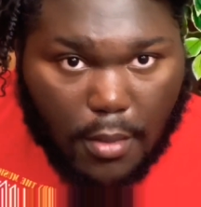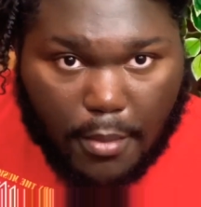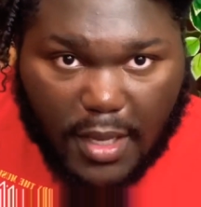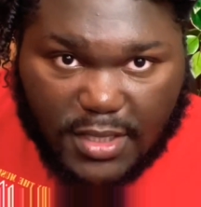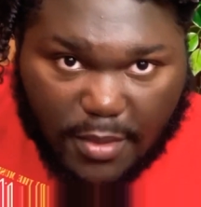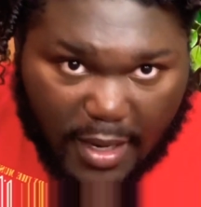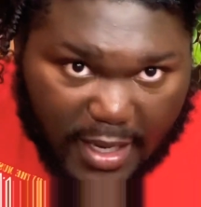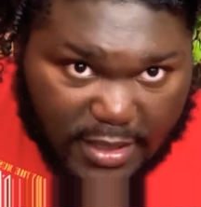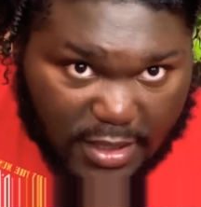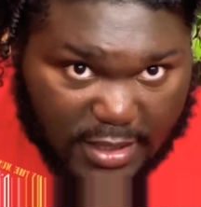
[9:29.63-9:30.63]
Make sure my
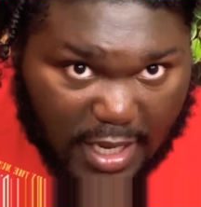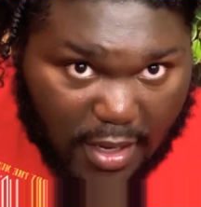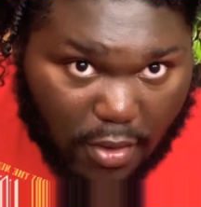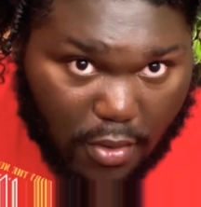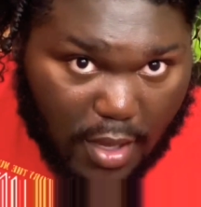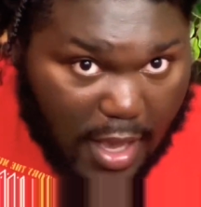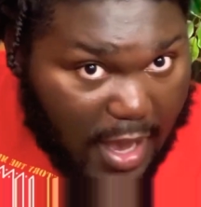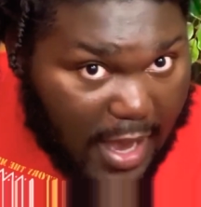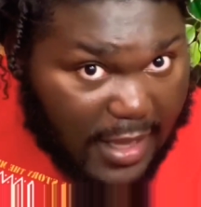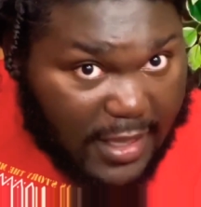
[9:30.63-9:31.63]
ends are detangled,
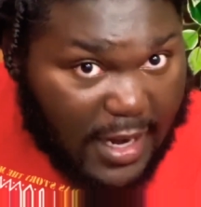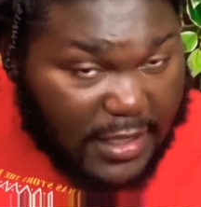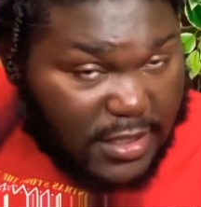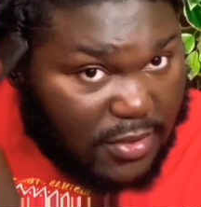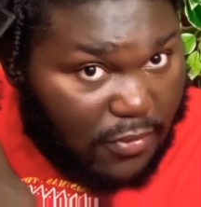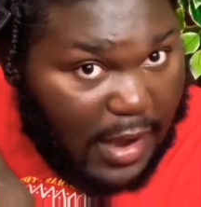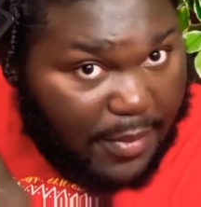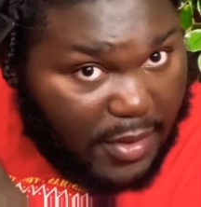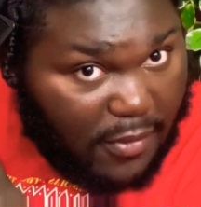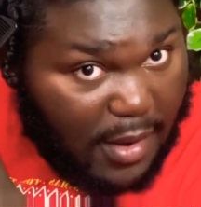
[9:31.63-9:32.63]
and then I just wrap
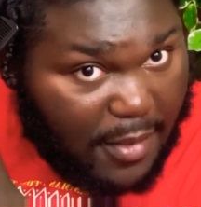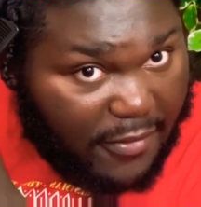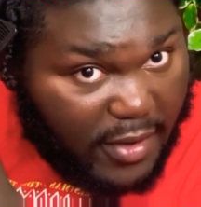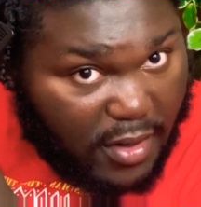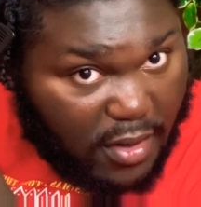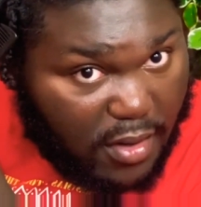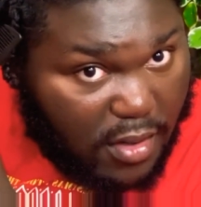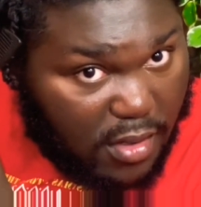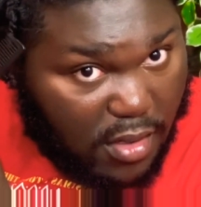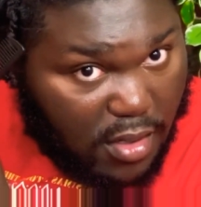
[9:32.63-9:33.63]
it around my finger,
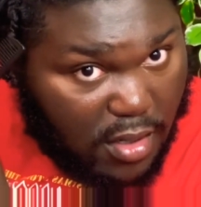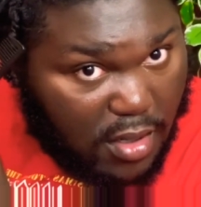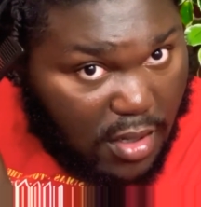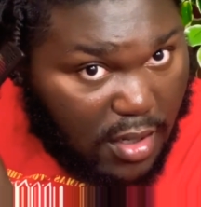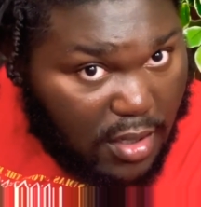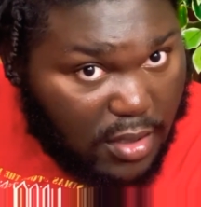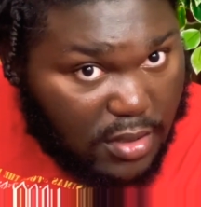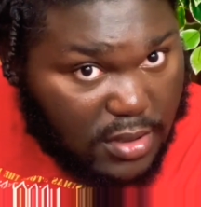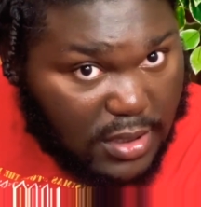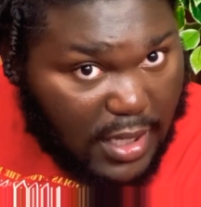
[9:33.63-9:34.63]

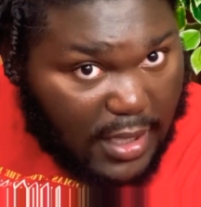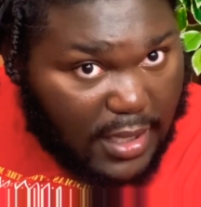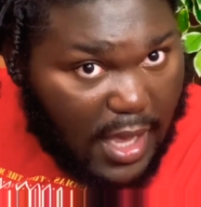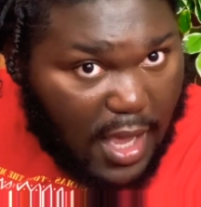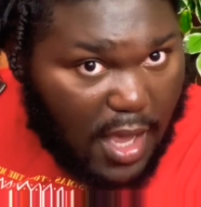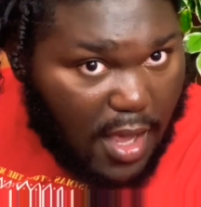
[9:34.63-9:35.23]
just like that.